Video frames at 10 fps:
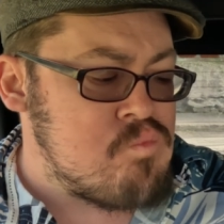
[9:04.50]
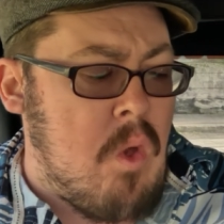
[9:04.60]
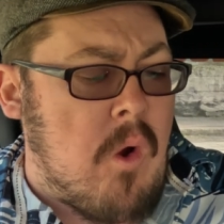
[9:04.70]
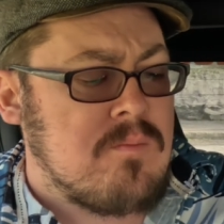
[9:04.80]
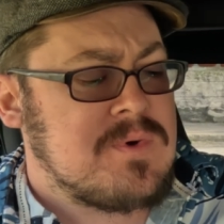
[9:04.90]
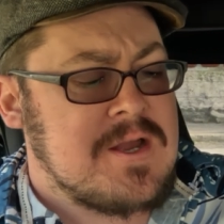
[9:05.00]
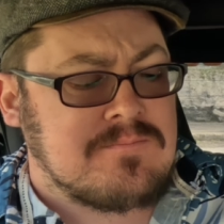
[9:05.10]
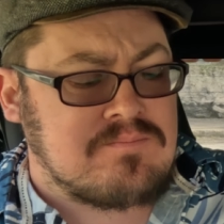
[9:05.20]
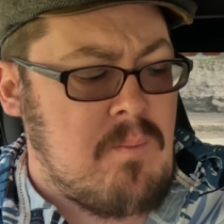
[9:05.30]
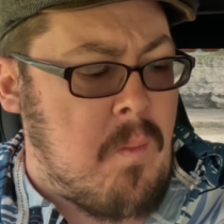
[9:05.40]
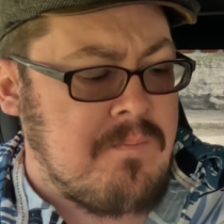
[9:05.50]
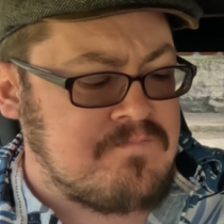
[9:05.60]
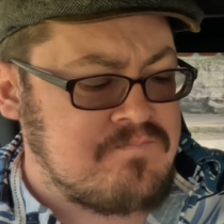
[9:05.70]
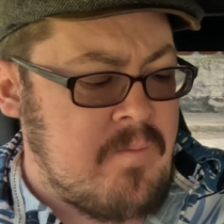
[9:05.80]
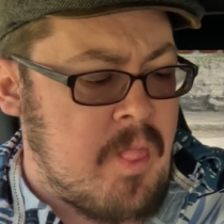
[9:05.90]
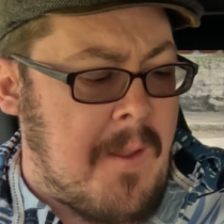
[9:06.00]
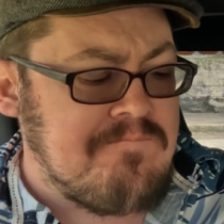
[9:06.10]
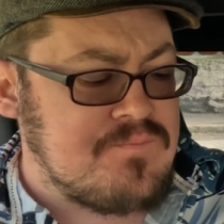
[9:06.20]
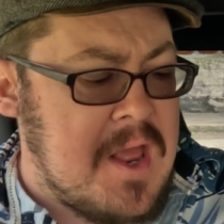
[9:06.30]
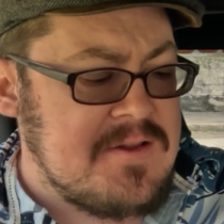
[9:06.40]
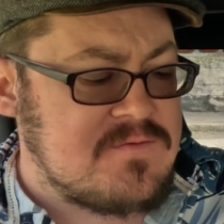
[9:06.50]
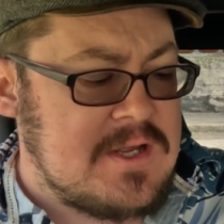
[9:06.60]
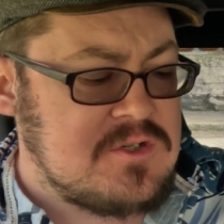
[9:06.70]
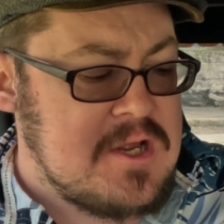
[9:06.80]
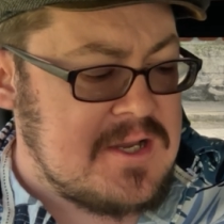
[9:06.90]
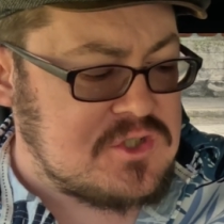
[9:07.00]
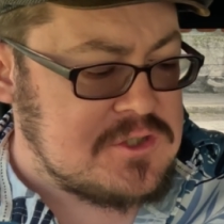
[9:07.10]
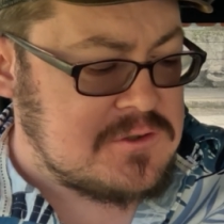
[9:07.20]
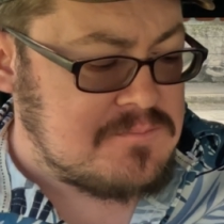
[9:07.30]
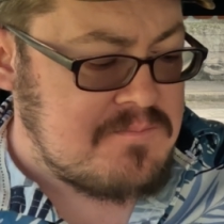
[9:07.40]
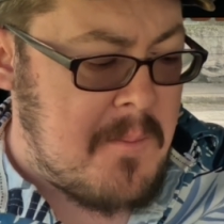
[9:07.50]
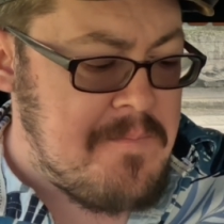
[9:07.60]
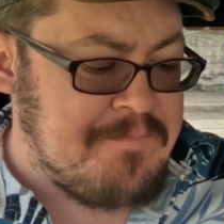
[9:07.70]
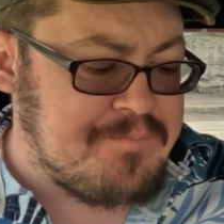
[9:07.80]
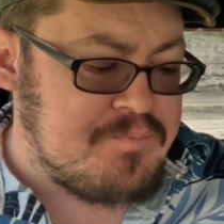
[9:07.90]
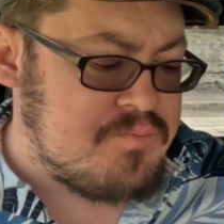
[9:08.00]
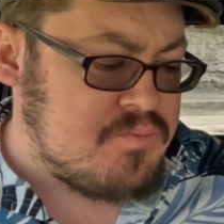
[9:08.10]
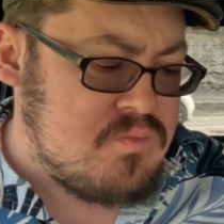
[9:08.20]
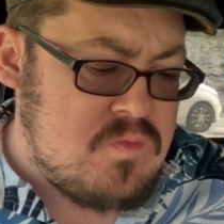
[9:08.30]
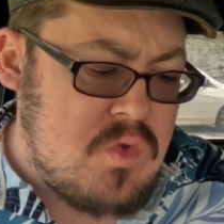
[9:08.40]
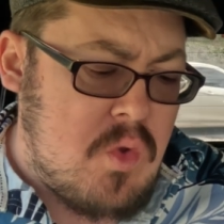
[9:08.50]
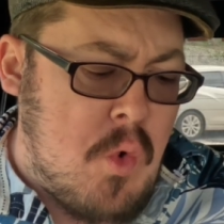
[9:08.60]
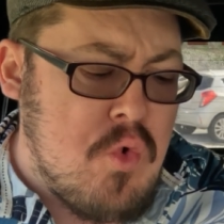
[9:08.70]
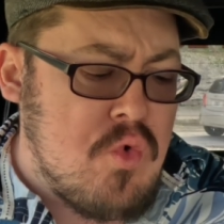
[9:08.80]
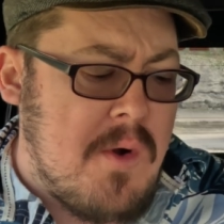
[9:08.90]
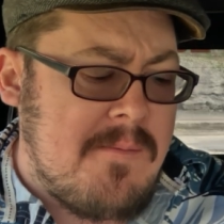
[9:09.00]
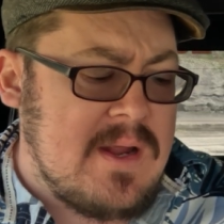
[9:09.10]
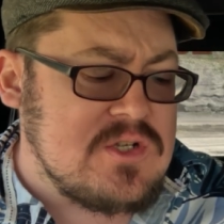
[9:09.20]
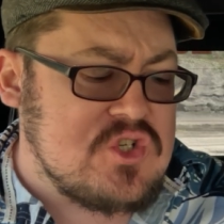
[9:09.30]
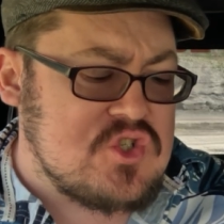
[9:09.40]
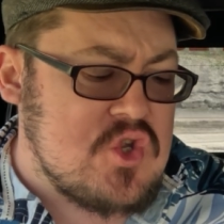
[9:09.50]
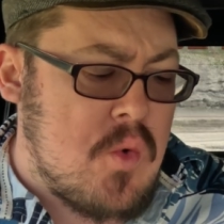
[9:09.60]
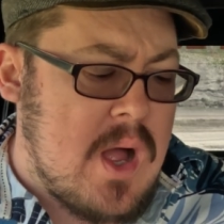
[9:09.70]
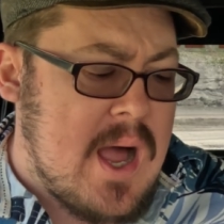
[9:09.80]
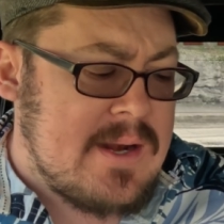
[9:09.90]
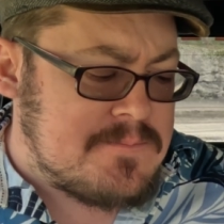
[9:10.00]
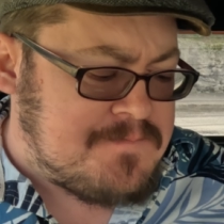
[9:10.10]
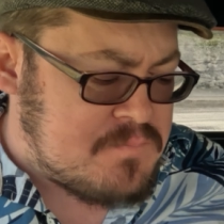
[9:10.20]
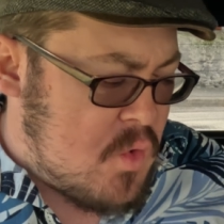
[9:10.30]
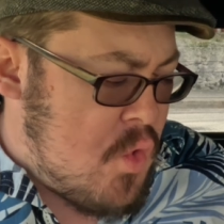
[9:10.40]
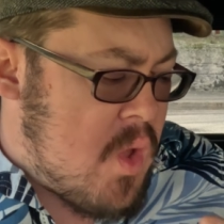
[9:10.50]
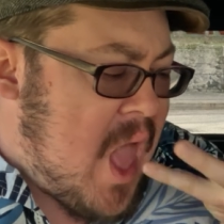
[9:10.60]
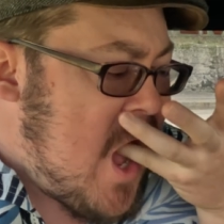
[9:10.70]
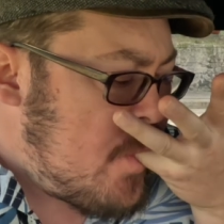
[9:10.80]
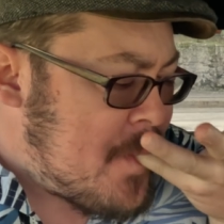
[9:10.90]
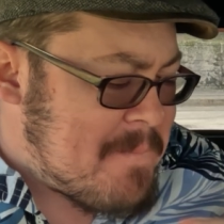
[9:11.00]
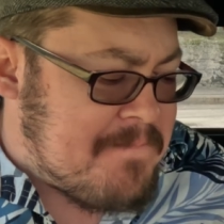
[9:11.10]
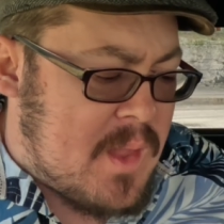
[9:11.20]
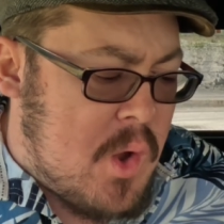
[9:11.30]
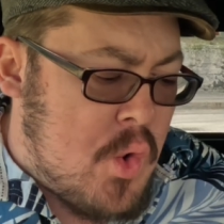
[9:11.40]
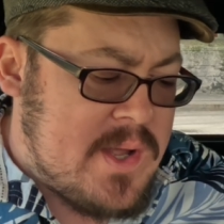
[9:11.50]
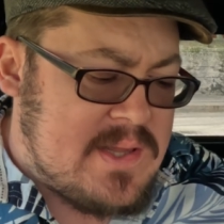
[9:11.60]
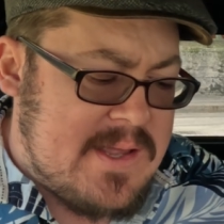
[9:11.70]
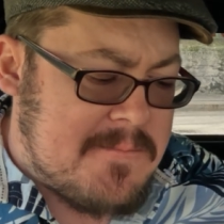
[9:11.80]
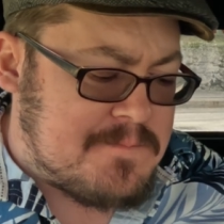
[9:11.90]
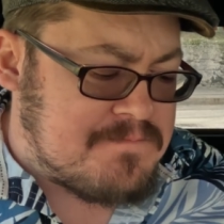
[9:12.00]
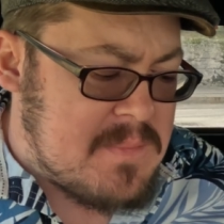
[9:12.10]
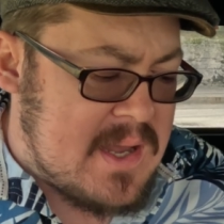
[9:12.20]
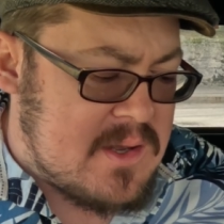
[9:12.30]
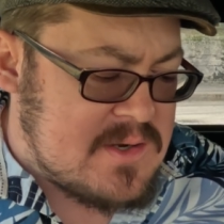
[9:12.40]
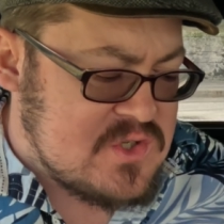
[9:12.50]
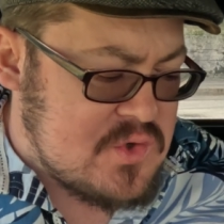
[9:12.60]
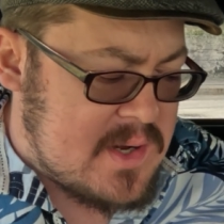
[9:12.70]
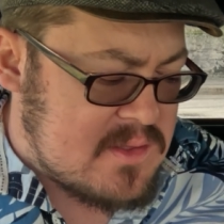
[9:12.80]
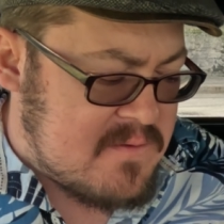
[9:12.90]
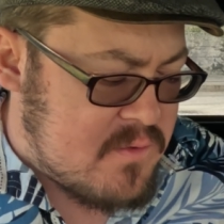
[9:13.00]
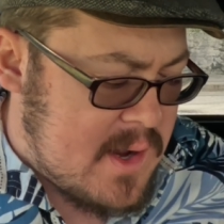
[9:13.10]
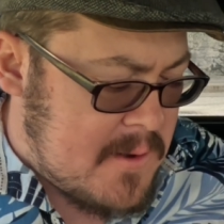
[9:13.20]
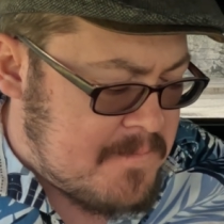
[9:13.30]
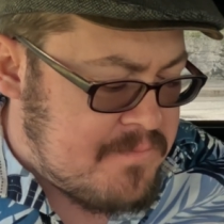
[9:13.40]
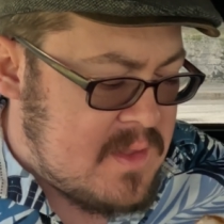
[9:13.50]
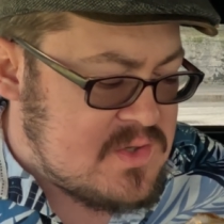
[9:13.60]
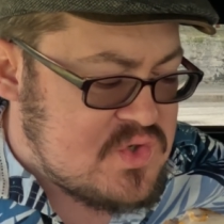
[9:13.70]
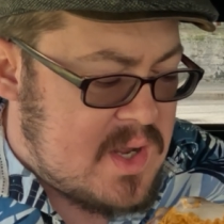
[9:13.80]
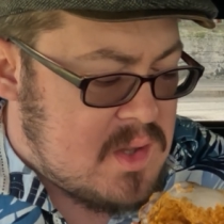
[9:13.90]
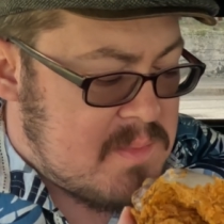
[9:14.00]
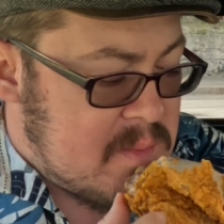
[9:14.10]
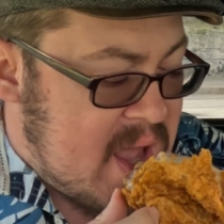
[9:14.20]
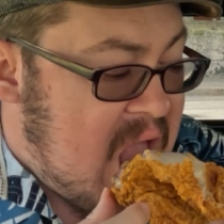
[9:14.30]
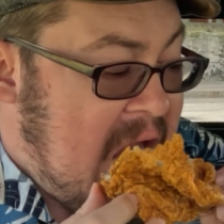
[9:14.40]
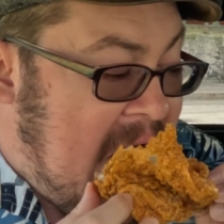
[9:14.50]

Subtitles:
Oh man, that is fantastic. Ooh, and it's just so hot. Ooh. Oily, my goodness, straight out the fryer. Let's try a little bit of bite.